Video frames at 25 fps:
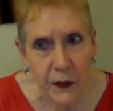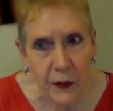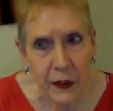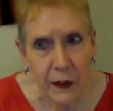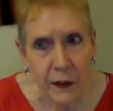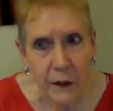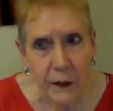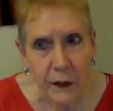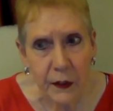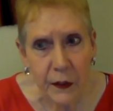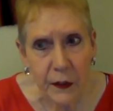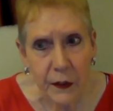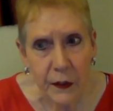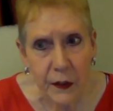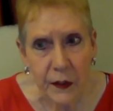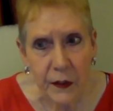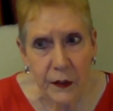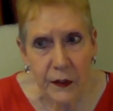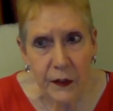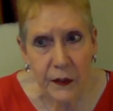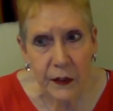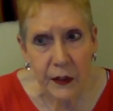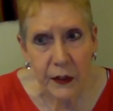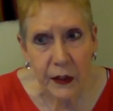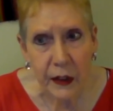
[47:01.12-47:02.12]
think this
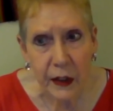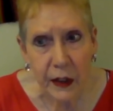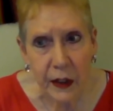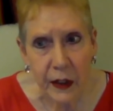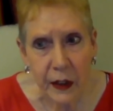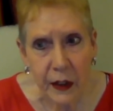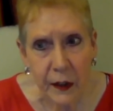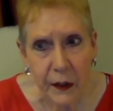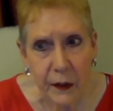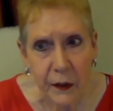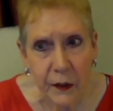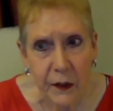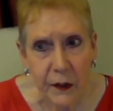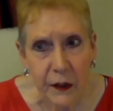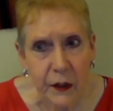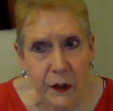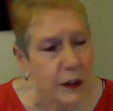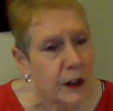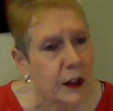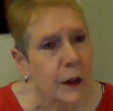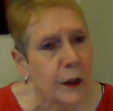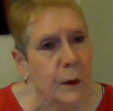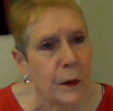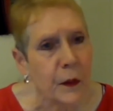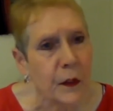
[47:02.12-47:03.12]
is the case?
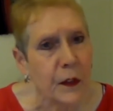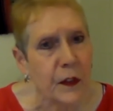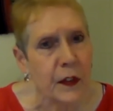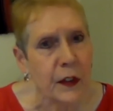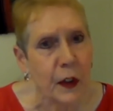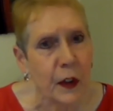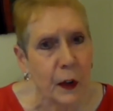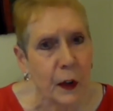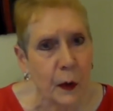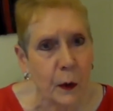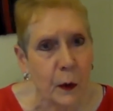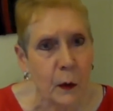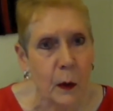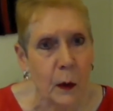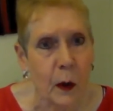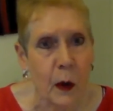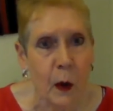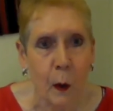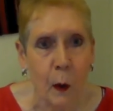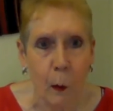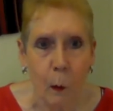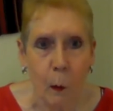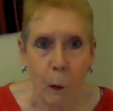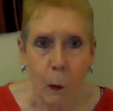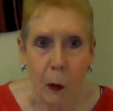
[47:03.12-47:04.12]
And if so,
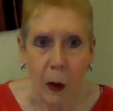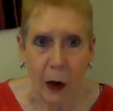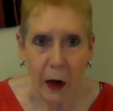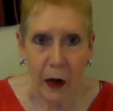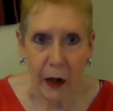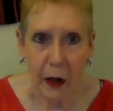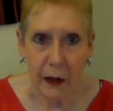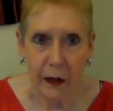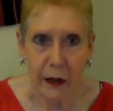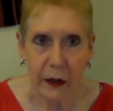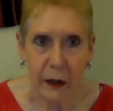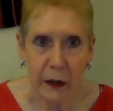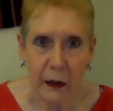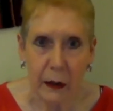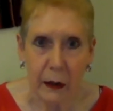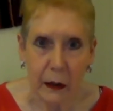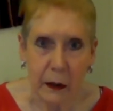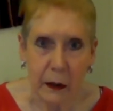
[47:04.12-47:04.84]
why?